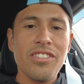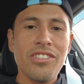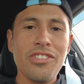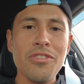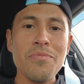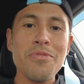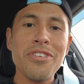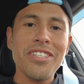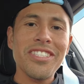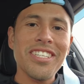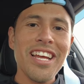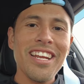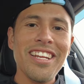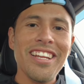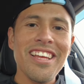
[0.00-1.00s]
super
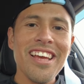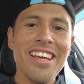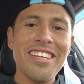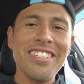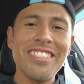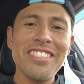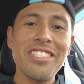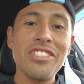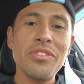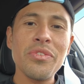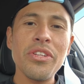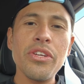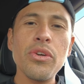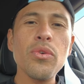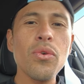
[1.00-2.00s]
excited, guys. It's
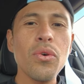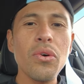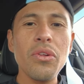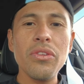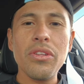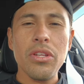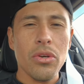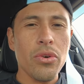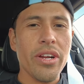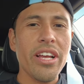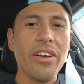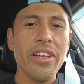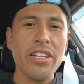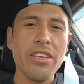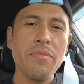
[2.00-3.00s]
really cool. The
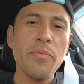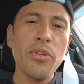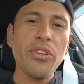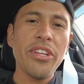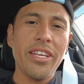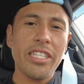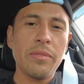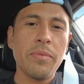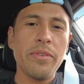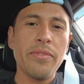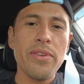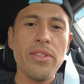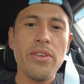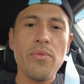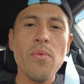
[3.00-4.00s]
NorCal N community has been
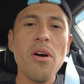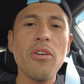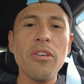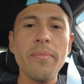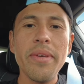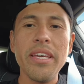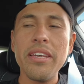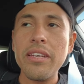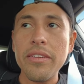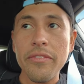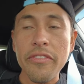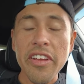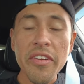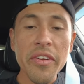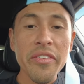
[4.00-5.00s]
really welcoming.
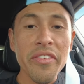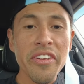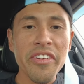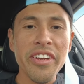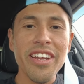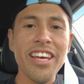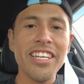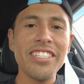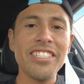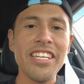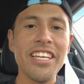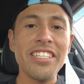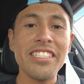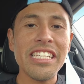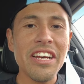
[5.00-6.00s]
Very, very nice
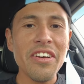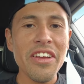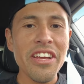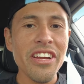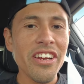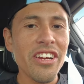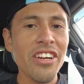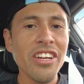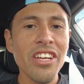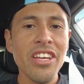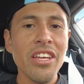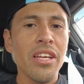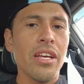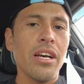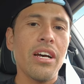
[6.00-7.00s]
N's out here.
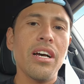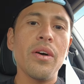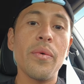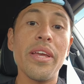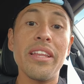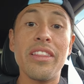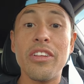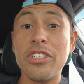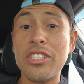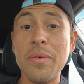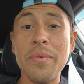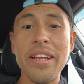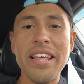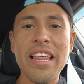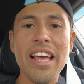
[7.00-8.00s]
Uh, we, there's
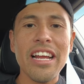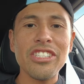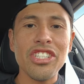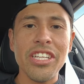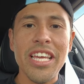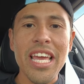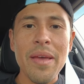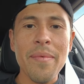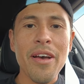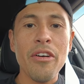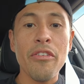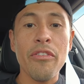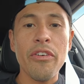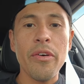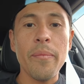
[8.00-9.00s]
somebody that actually came out
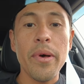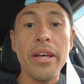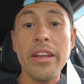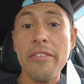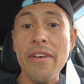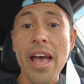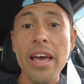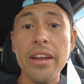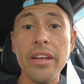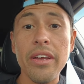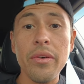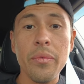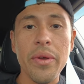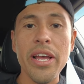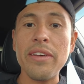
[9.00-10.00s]
from uh,
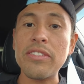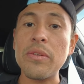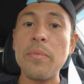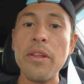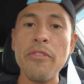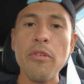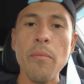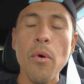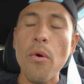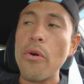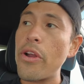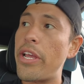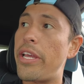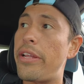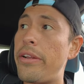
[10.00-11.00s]
Nevada. We have somebody from
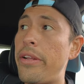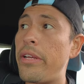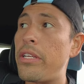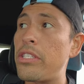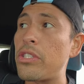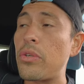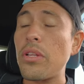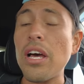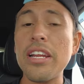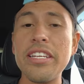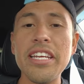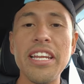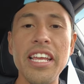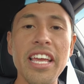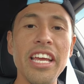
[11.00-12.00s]
Oregon. So a lot of
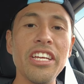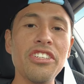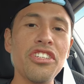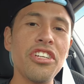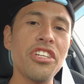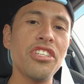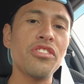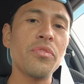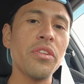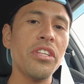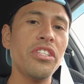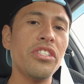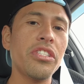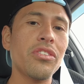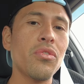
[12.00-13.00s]
dedication, and it's really
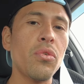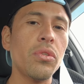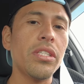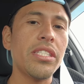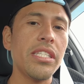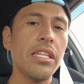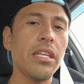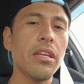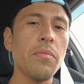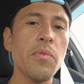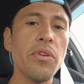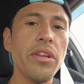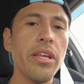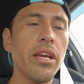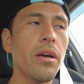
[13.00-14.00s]
just cool to see the
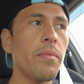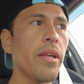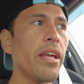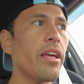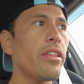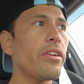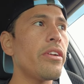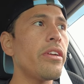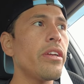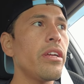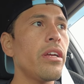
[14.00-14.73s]
community come together.